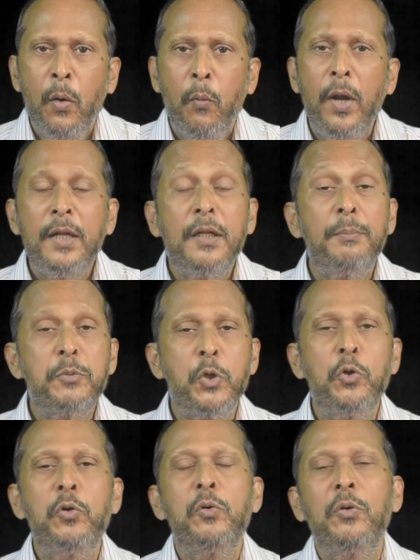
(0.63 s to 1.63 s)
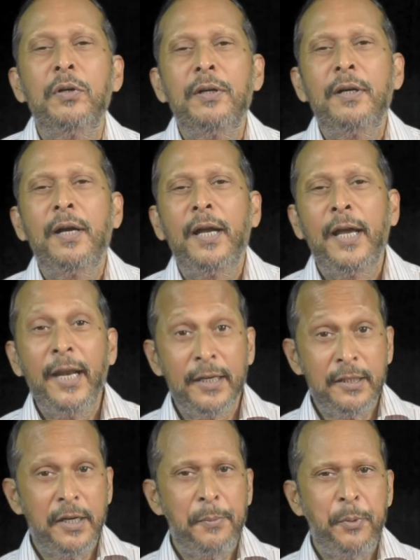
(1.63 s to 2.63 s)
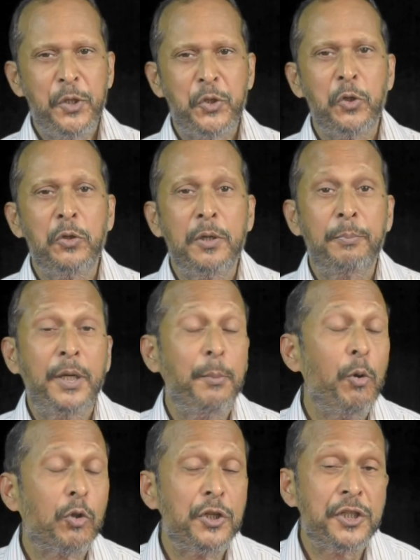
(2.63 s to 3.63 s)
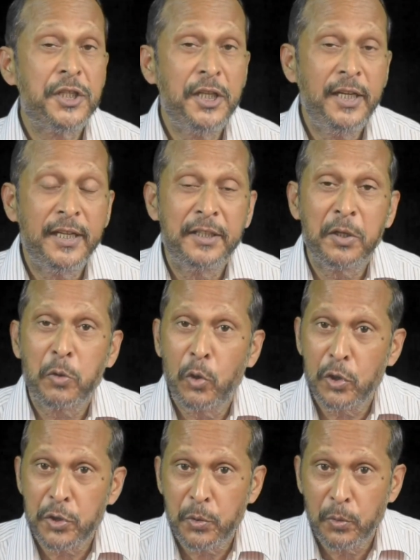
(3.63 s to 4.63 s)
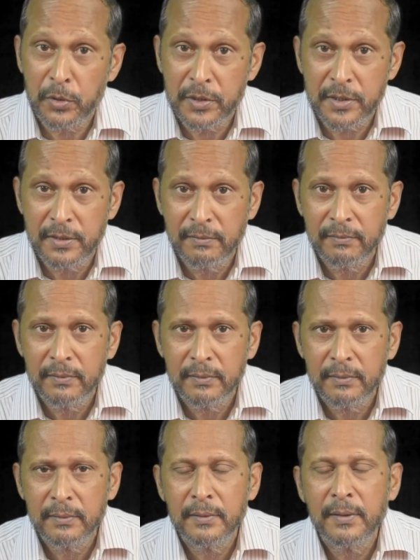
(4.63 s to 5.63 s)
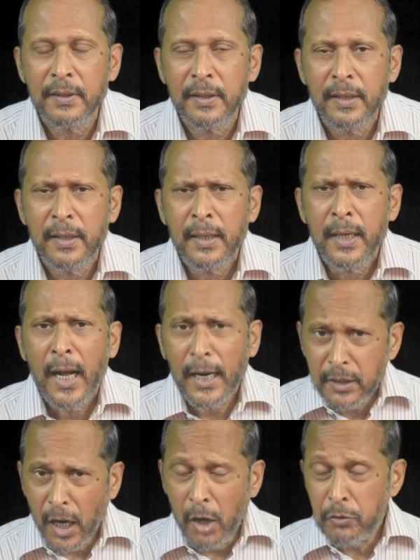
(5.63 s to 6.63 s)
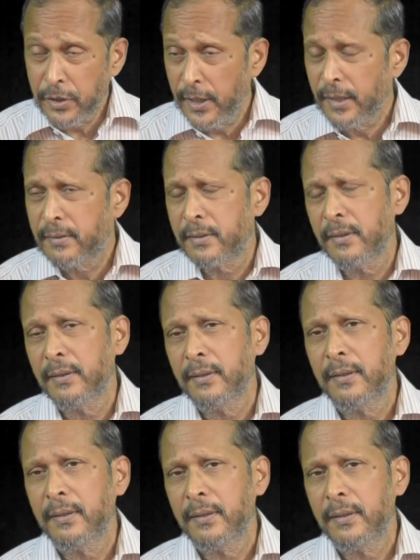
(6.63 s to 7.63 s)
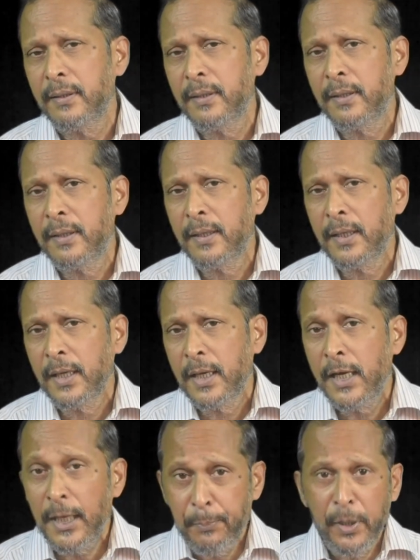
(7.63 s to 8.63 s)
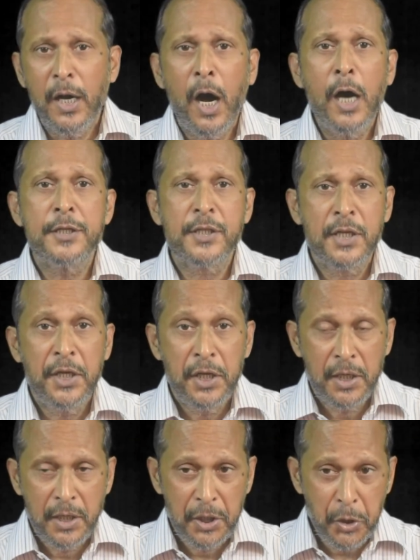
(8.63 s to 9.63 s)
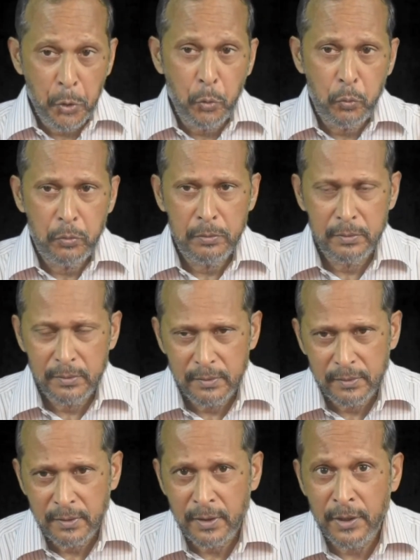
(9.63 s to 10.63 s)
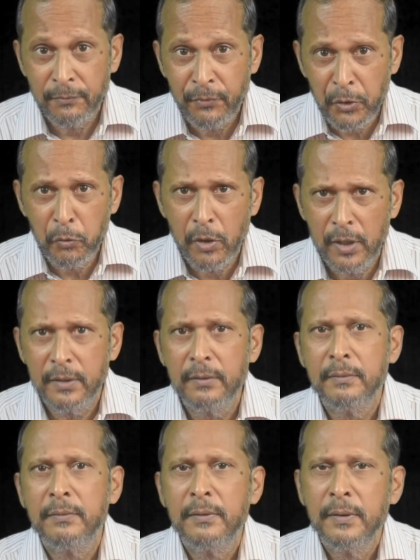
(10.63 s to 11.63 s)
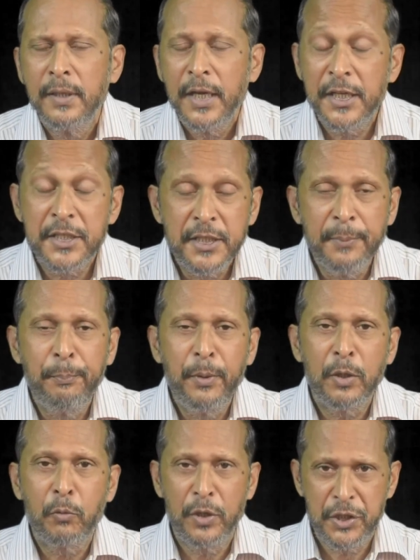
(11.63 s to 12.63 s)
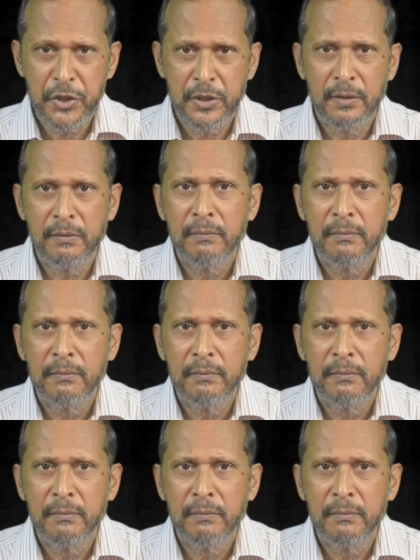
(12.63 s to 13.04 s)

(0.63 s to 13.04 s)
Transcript: Welcome to another episode of Democracy at the Crossroads. At the outset, let me ask you, the viewer, a simple question.